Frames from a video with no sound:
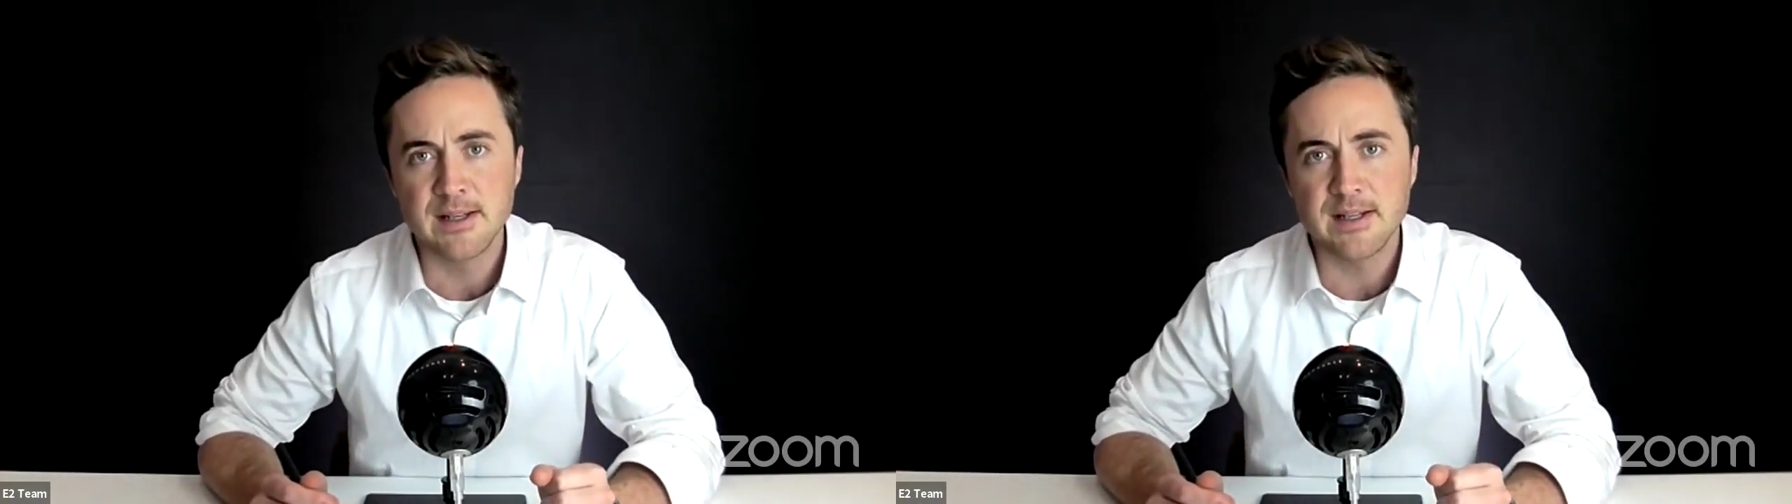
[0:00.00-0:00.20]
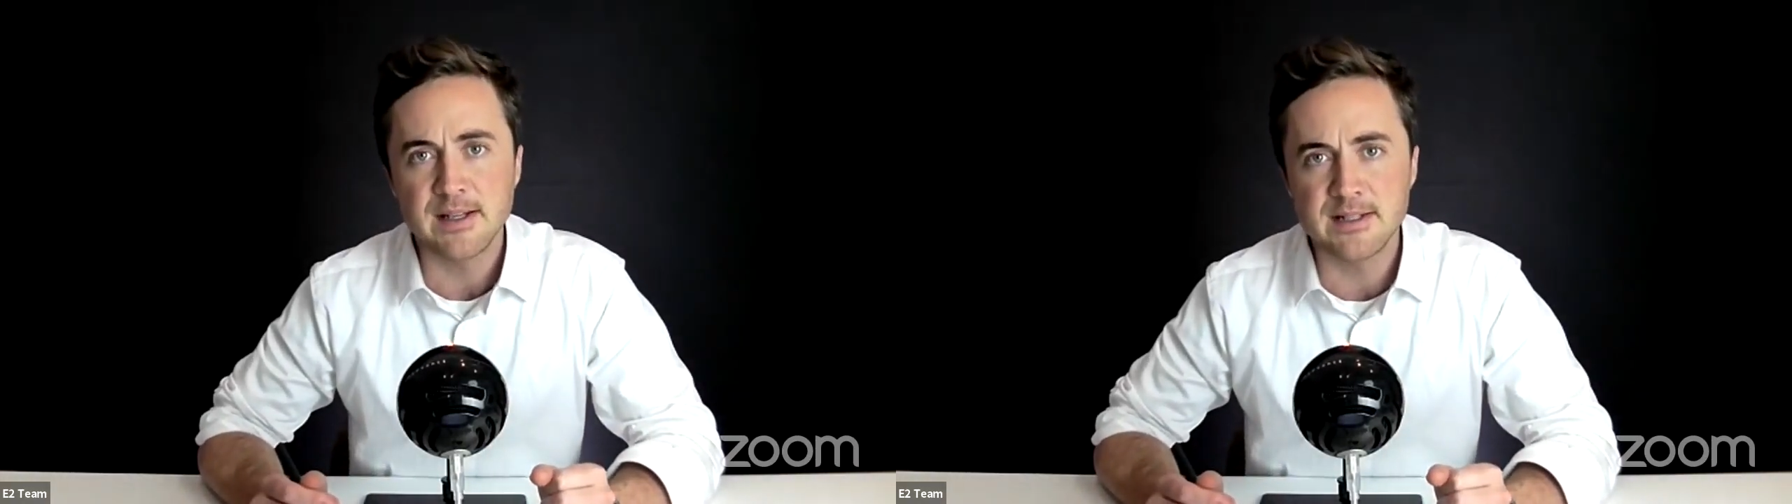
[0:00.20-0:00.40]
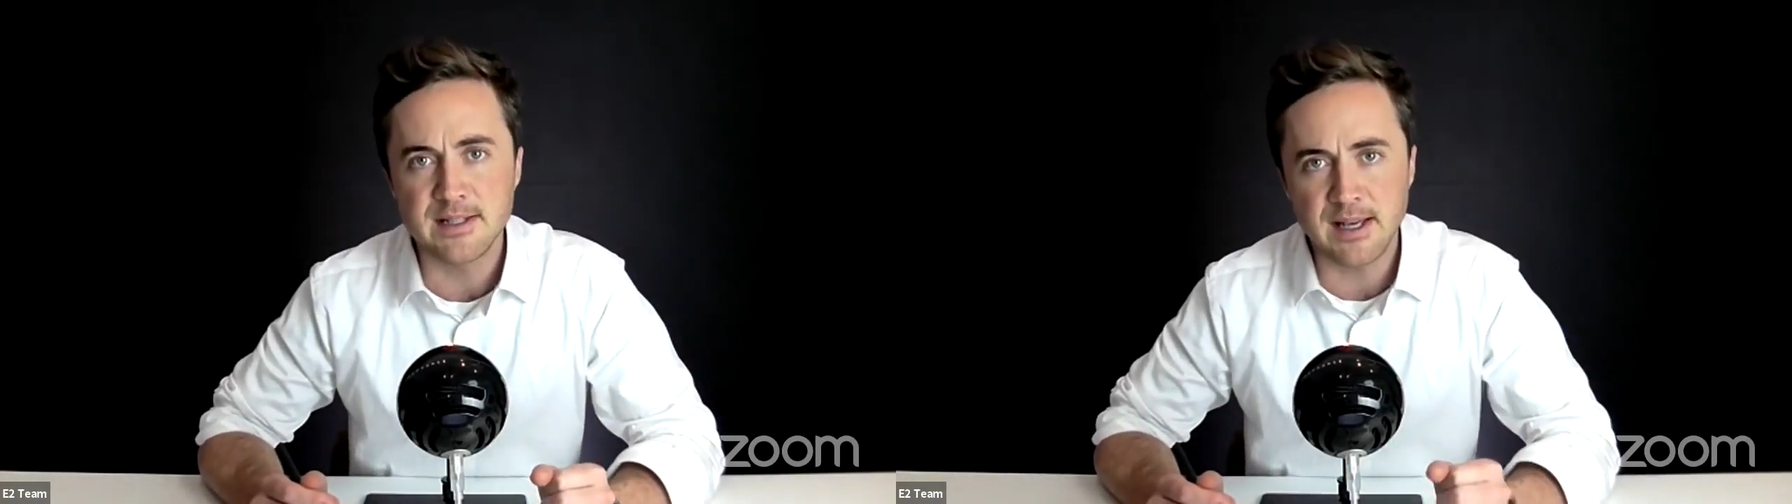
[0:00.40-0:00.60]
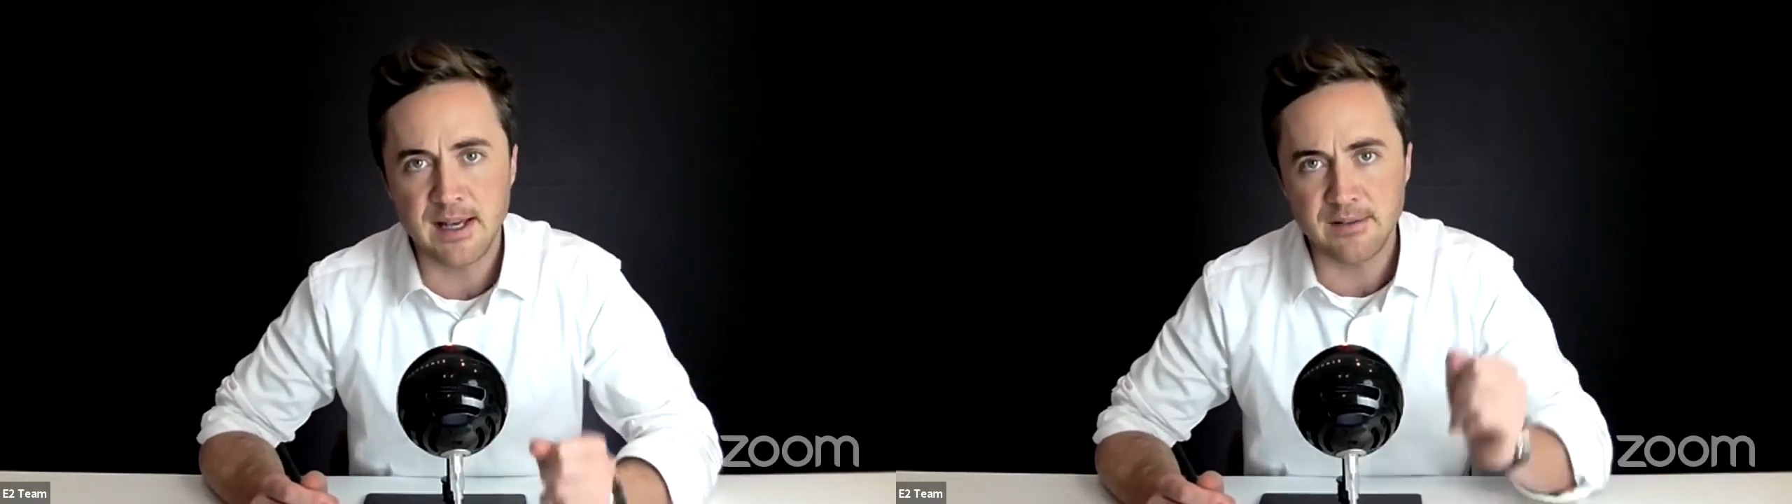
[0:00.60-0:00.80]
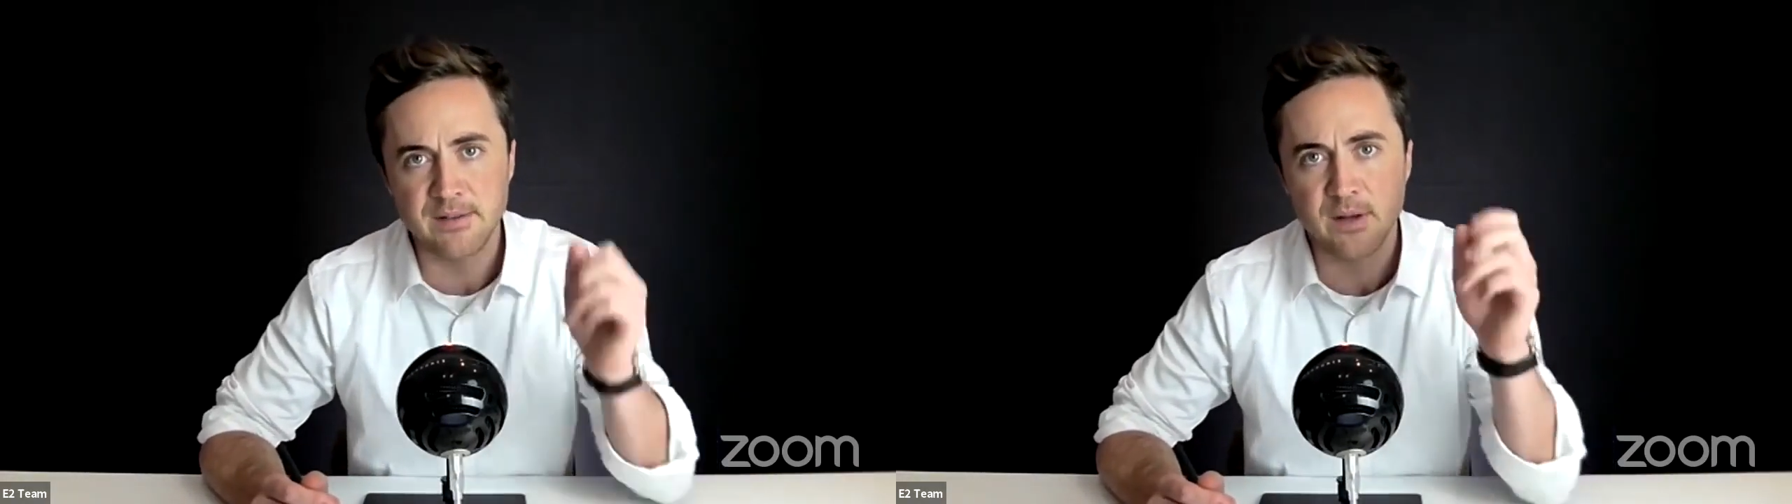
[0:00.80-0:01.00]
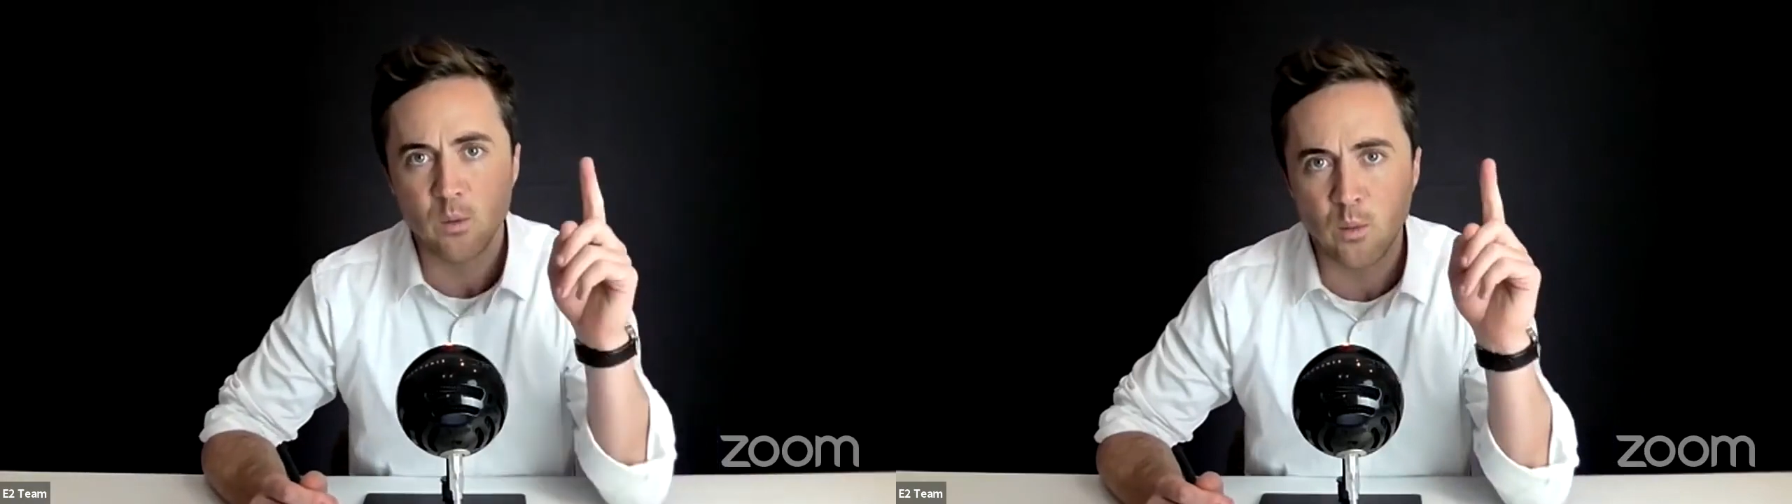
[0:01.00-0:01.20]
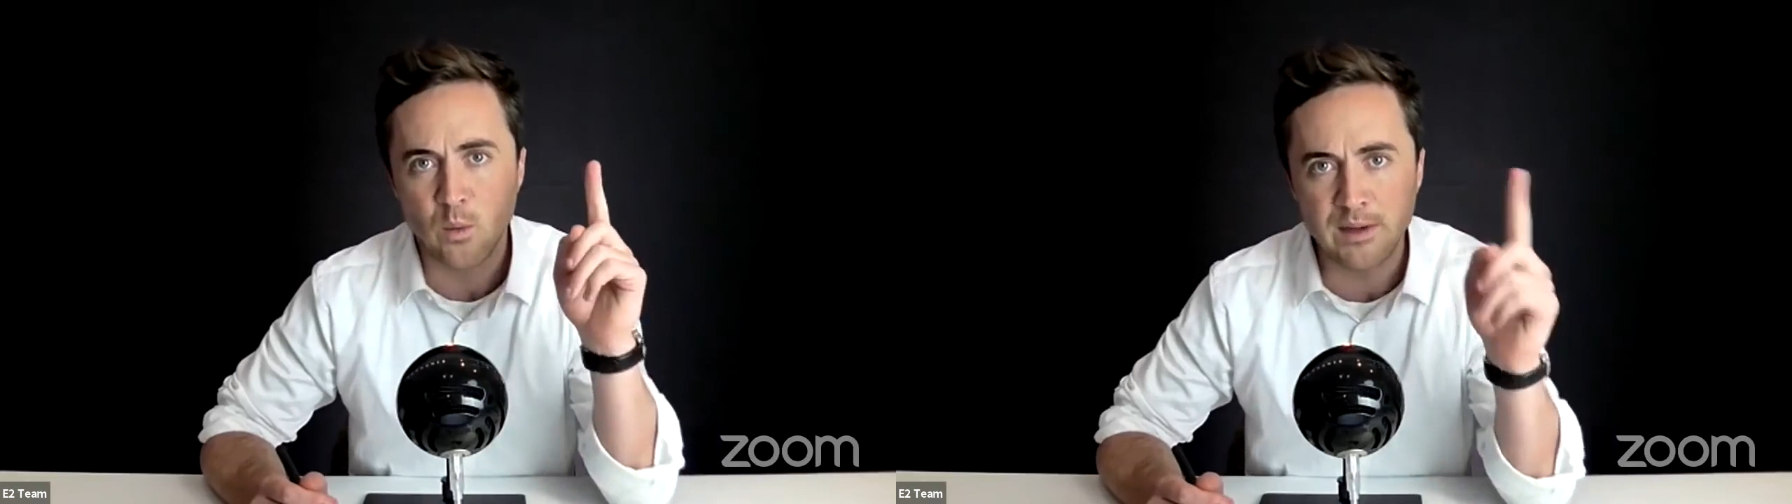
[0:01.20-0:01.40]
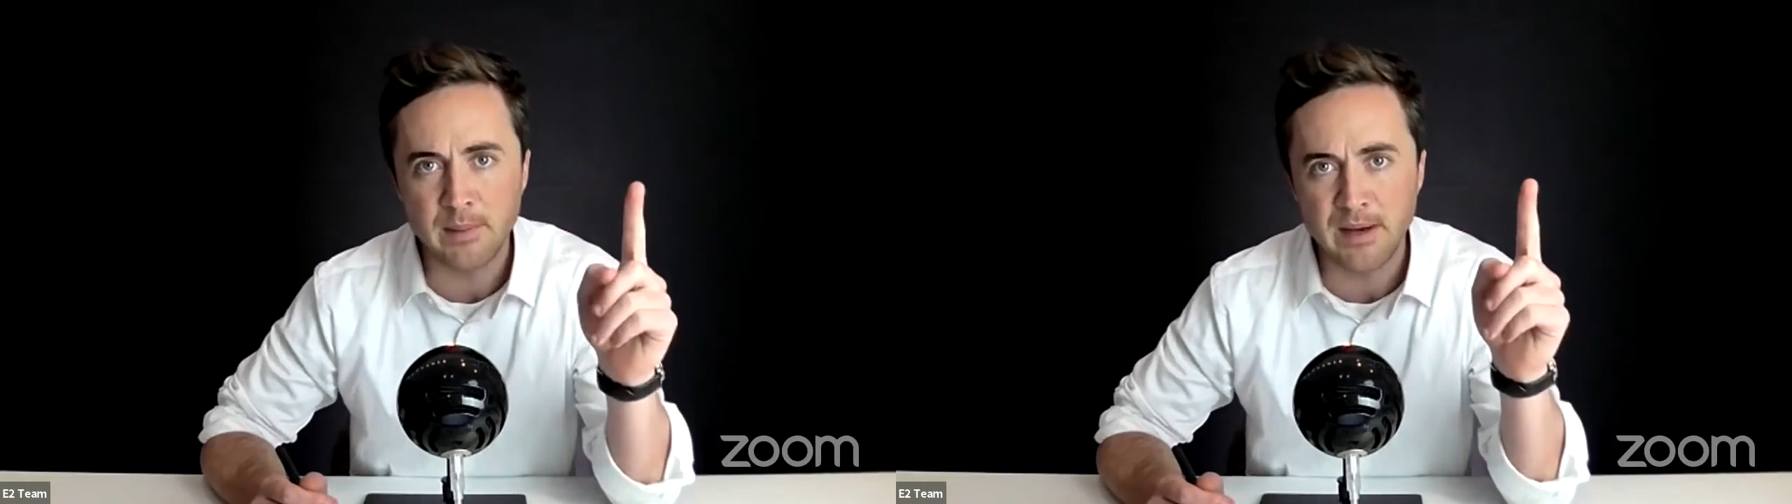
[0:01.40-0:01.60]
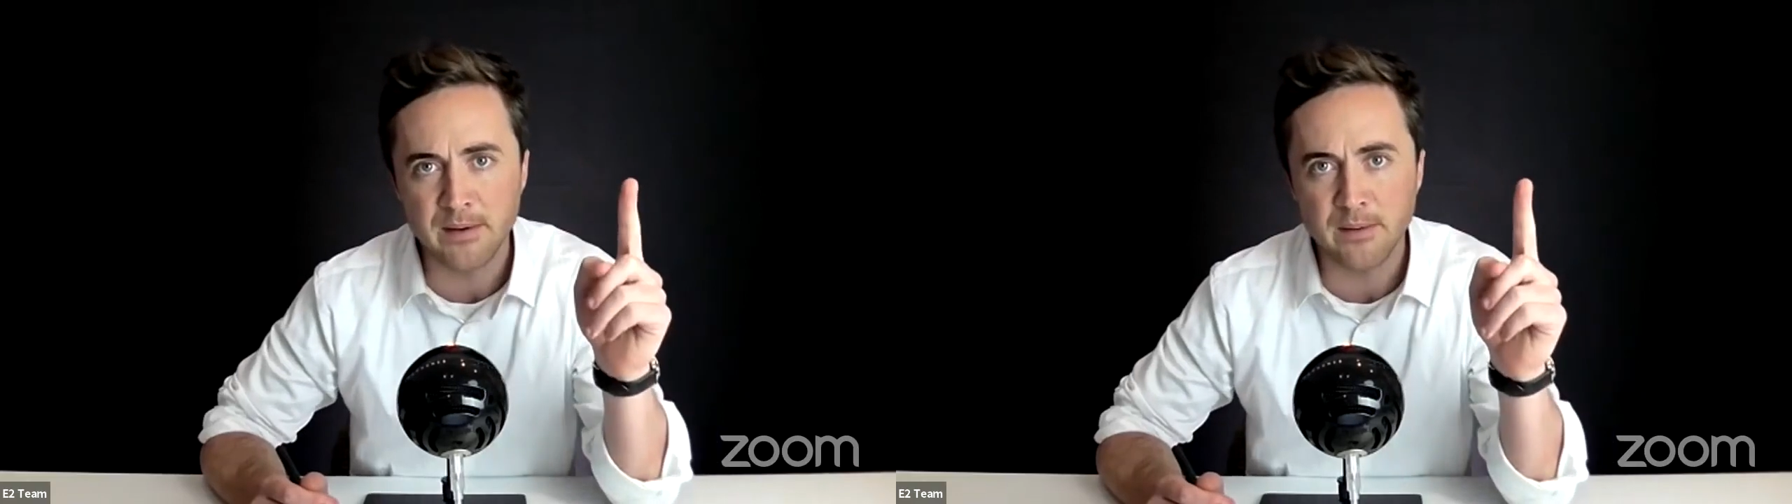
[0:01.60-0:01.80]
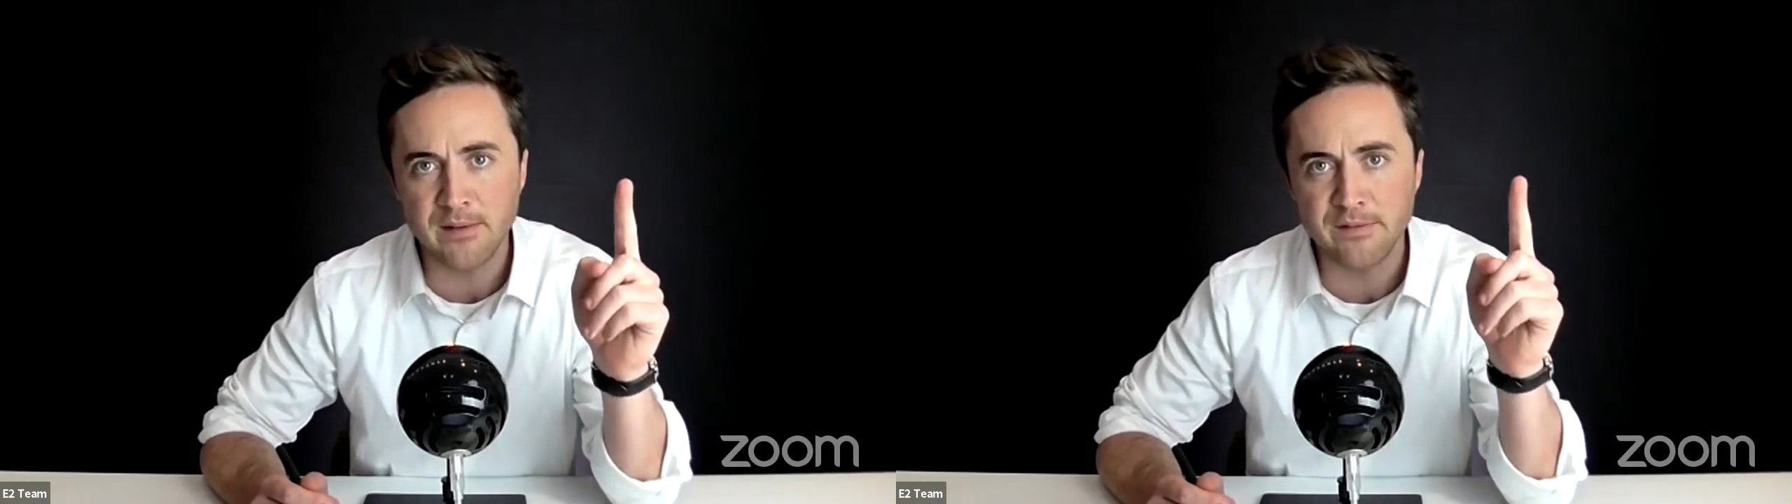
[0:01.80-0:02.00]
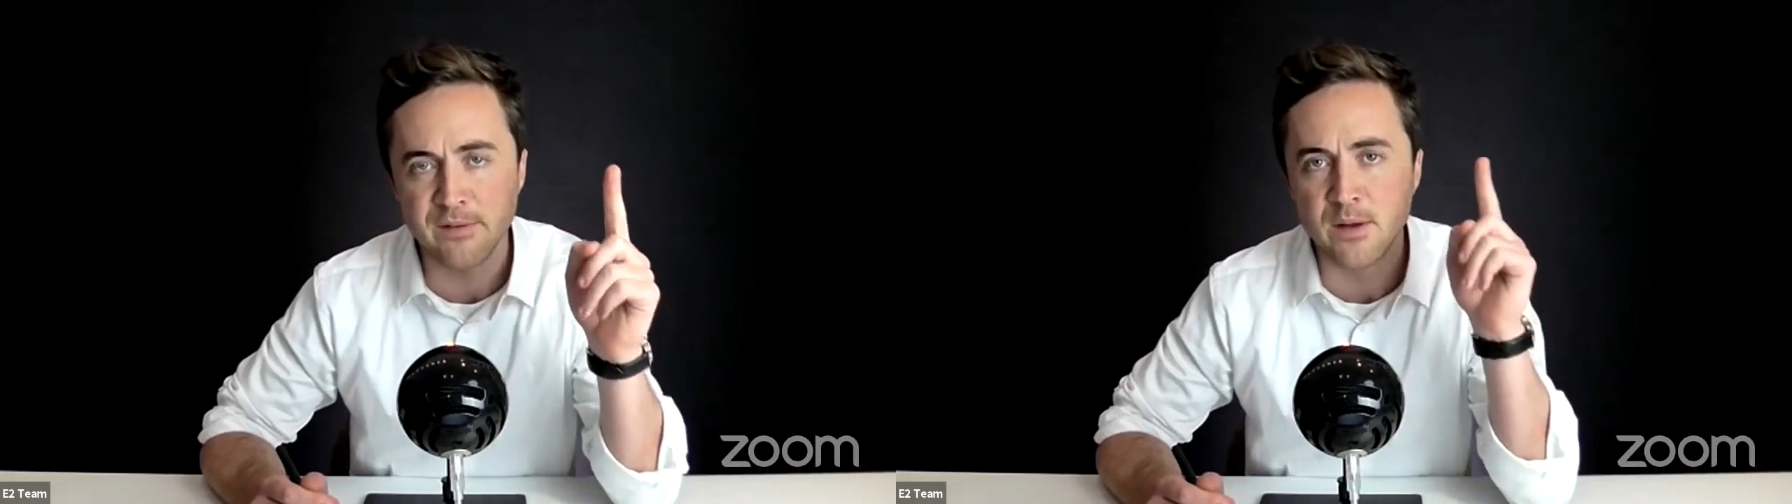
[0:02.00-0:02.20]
is to have one paragraph,